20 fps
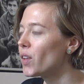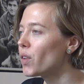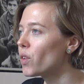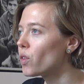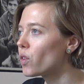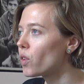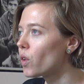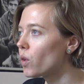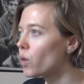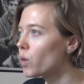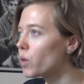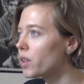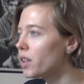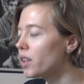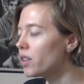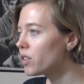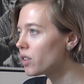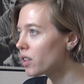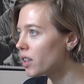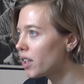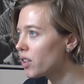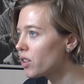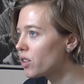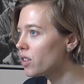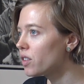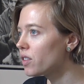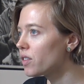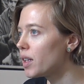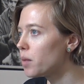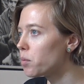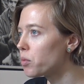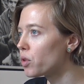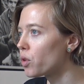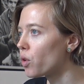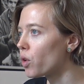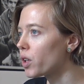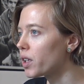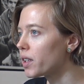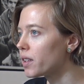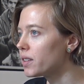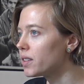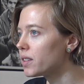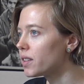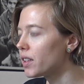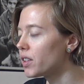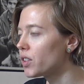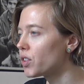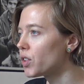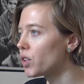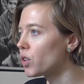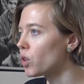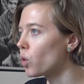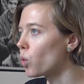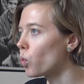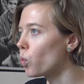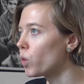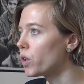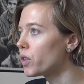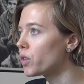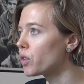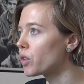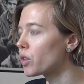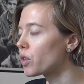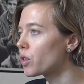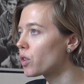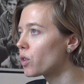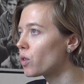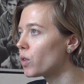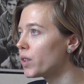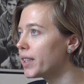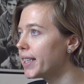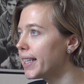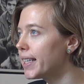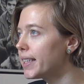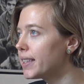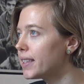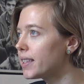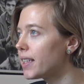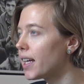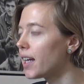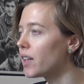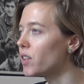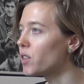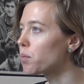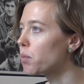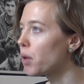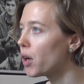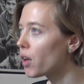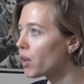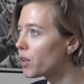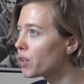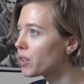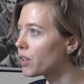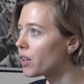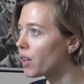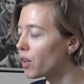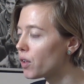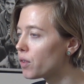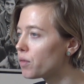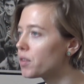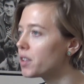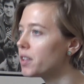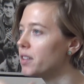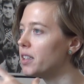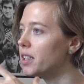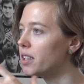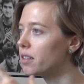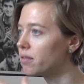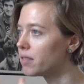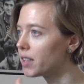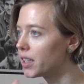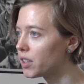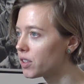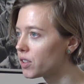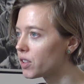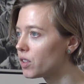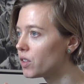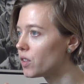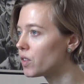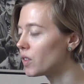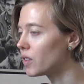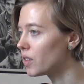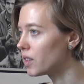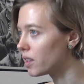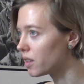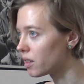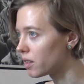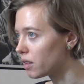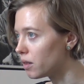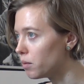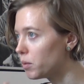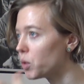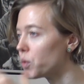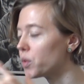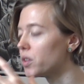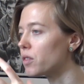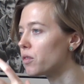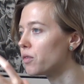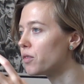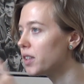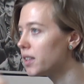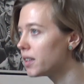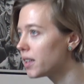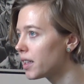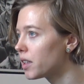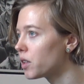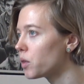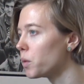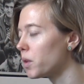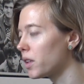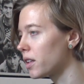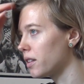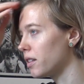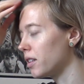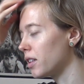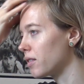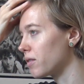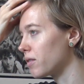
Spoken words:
So the International Labour Organization was created as part of the League of Nations system. It was affiliated with the League